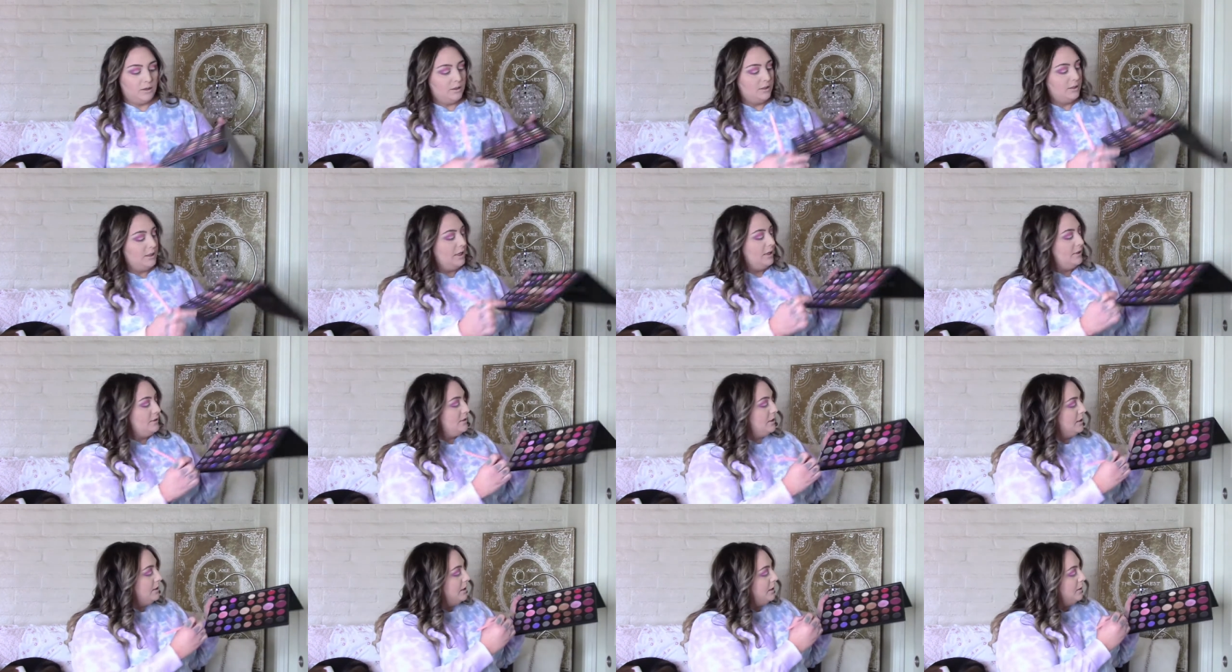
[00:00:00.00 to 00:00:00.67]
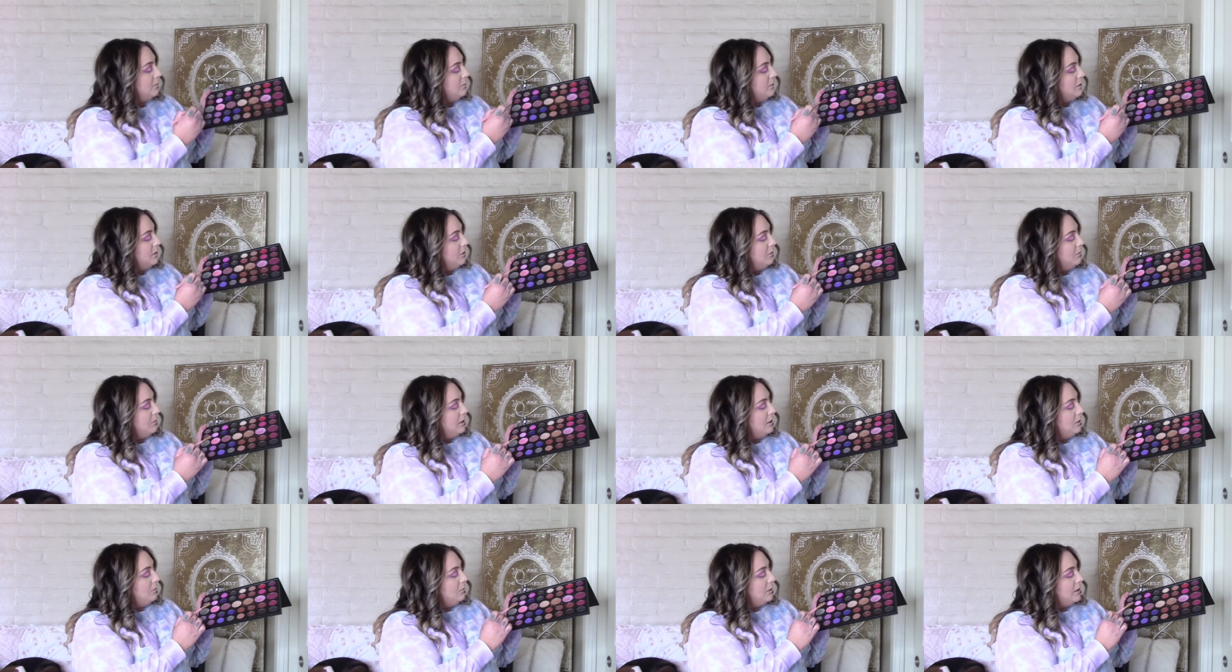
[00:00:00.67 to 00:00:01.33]
Next, I think I'm going to go
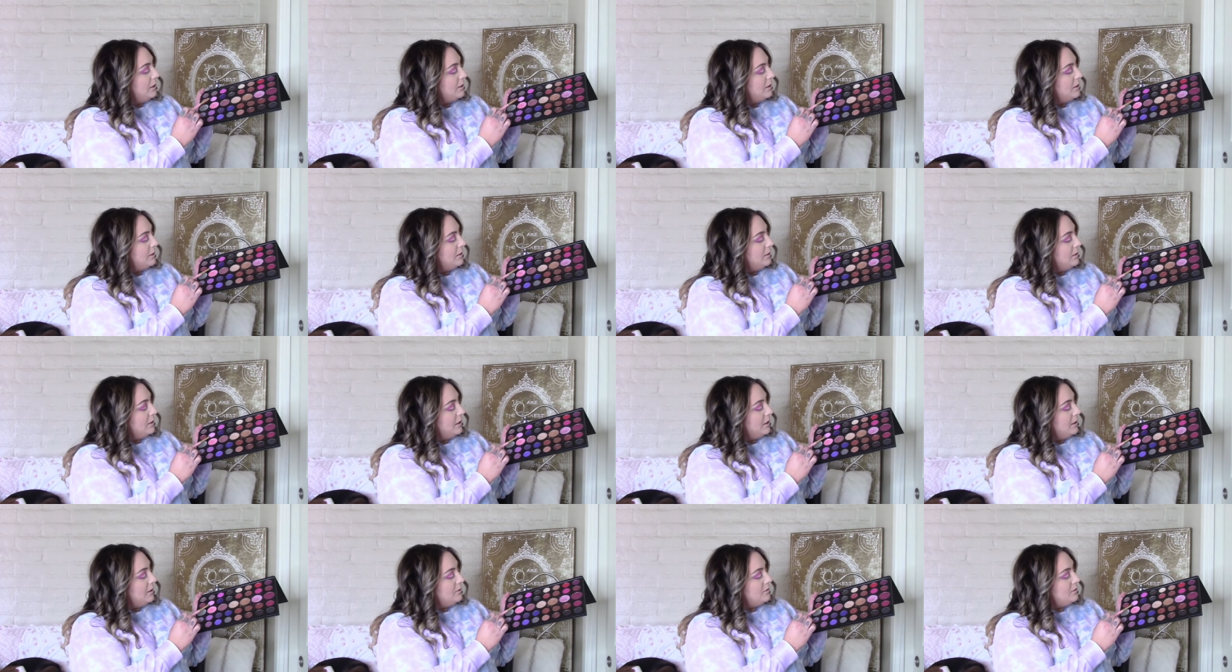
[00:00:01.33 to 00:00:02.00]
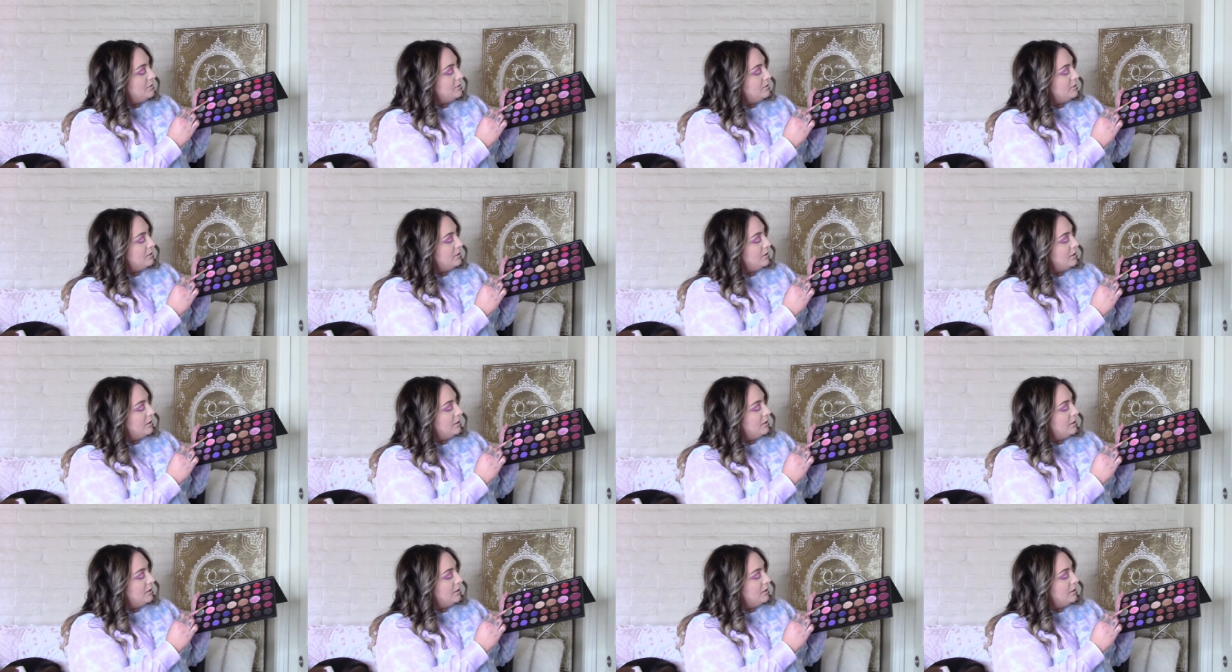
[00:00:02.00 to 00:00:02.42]
in with this,